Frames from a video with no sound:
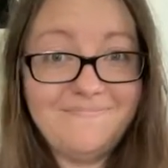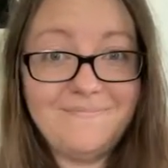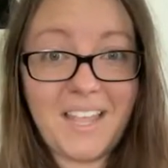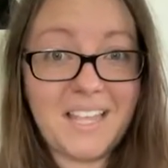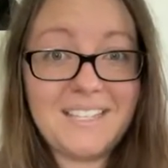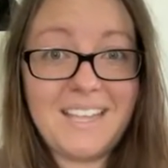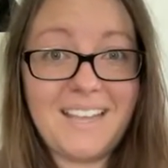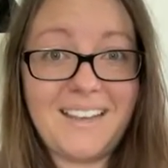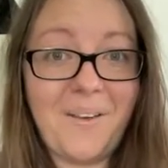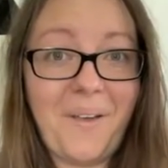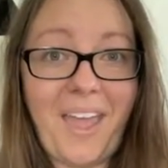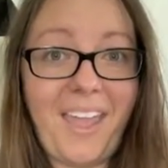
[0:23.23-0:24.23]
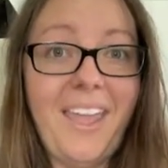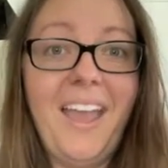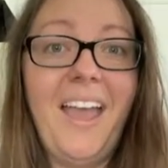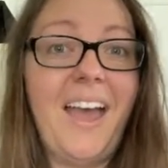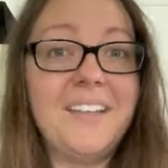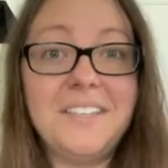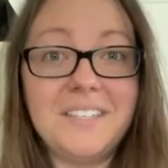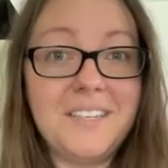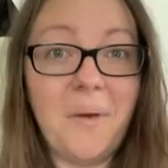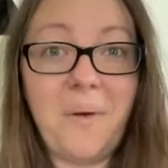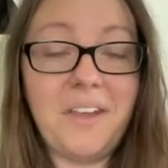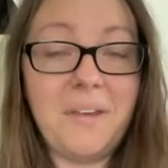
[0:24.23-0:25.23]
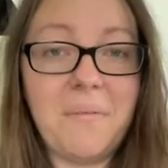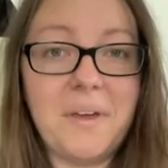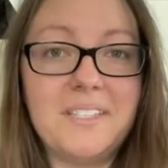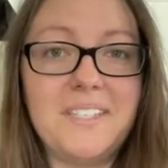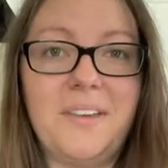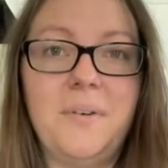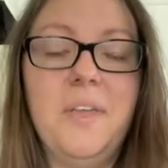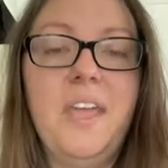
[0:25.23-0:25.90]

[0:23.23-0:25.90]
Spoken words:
That's it, okay? I just know I don't want to.